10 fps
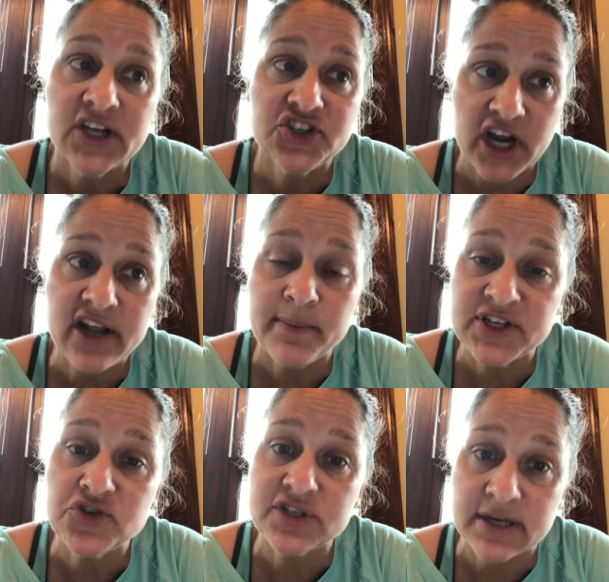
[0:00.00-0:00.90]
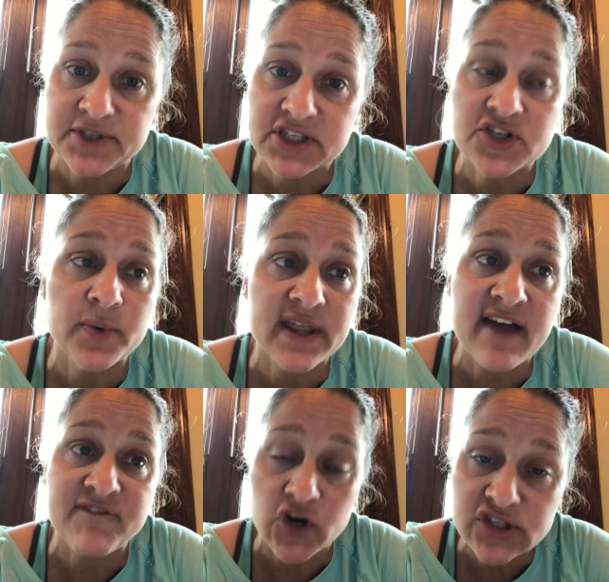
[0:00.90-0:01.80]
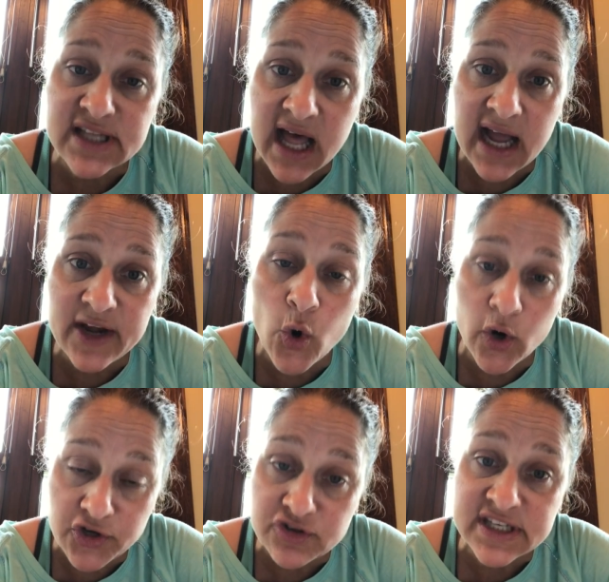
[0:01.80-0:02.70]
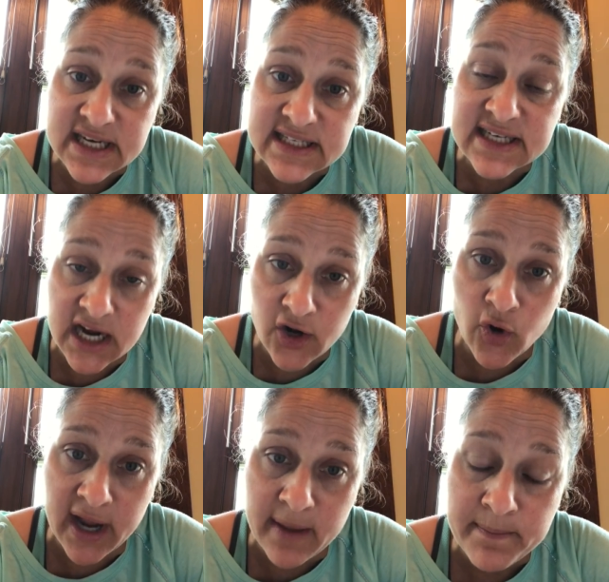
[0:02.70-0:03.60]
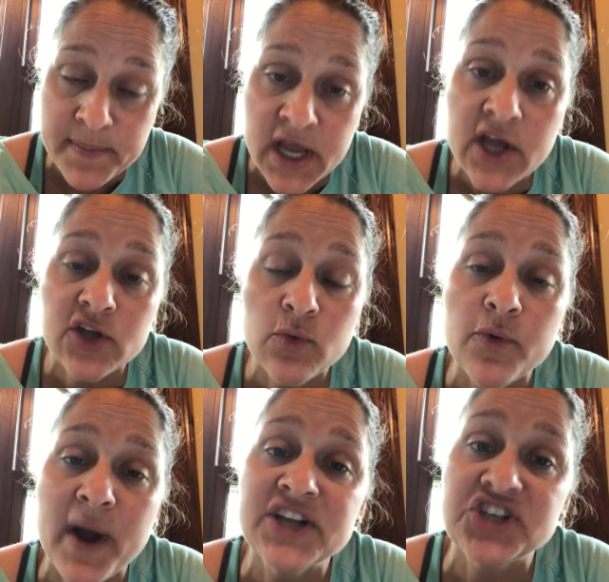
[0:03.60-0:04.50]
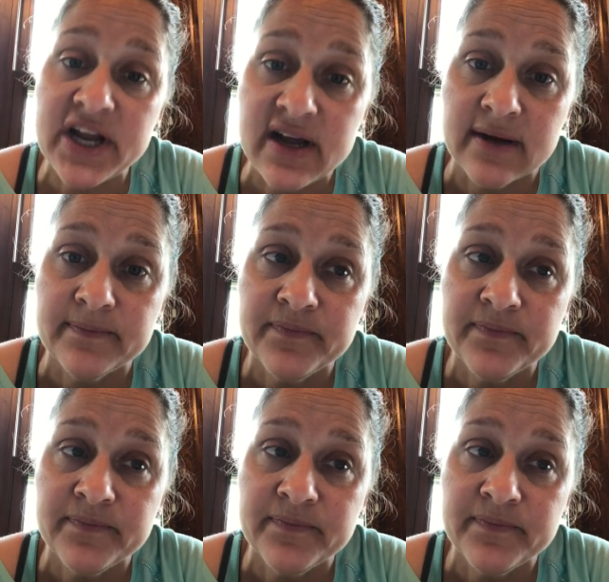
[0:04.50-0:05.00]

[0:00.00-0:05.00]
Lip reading: Jacob is your subject. So in that first line on your sentence diagram, you will write Jacob.